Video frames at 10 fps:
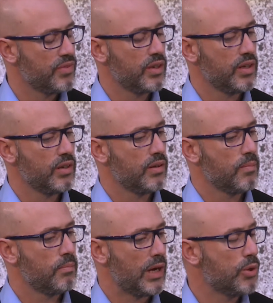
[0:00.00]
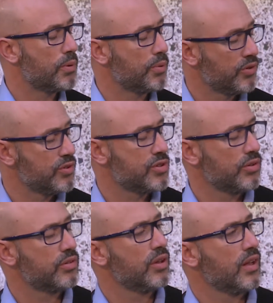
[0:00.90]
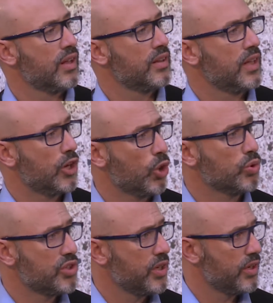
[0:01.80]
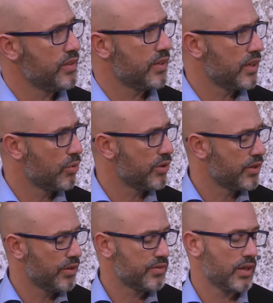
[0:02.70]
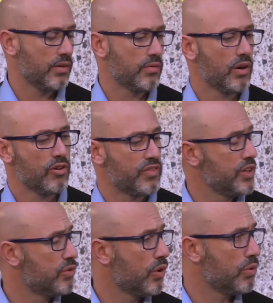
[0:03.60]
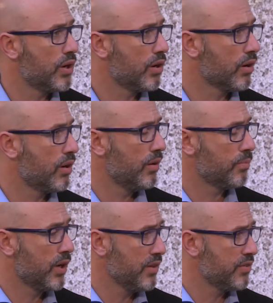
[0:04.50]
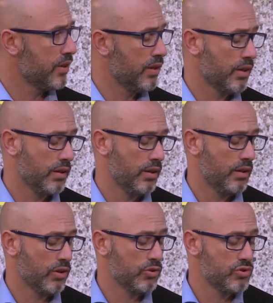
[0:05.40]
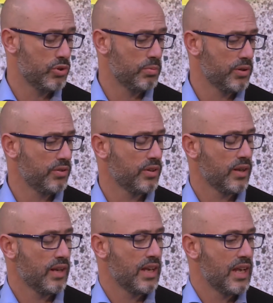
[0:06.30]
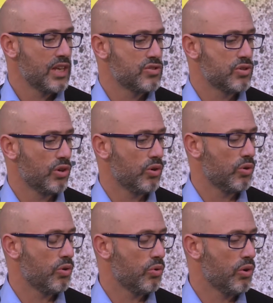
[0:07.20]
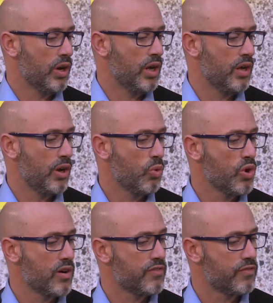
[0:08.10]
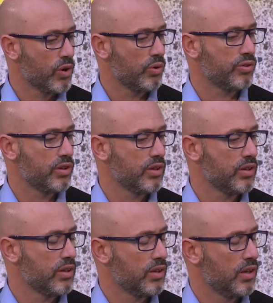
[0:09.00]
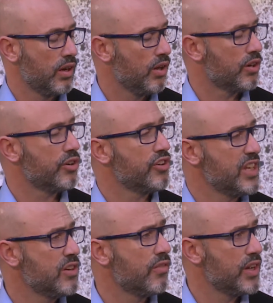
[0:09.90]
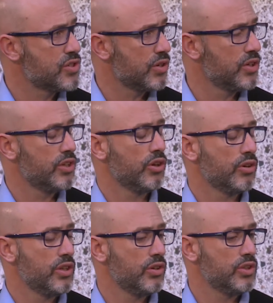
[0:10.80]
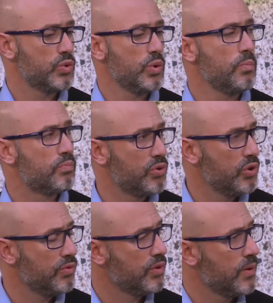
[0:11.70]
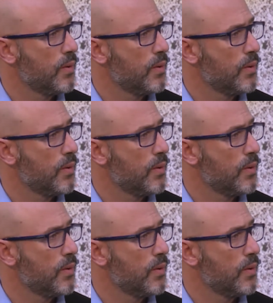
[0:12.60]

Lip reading: the value proposition that OTAs and ourselves are offering to our consumers. So we're focusing a lot on innovation in order to improve